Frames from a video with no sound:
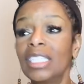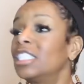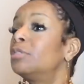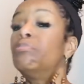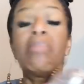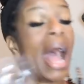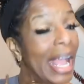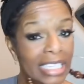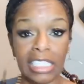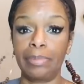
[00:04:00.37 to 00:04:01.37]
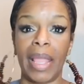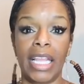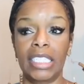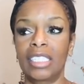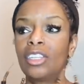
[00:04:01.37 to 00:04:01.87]
This is my
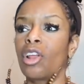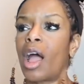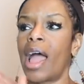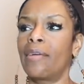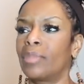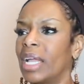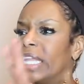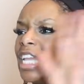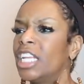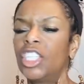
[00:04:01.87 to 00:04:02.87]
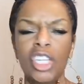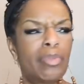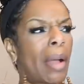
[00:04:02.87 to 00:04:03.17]
space. You know, I have my energy,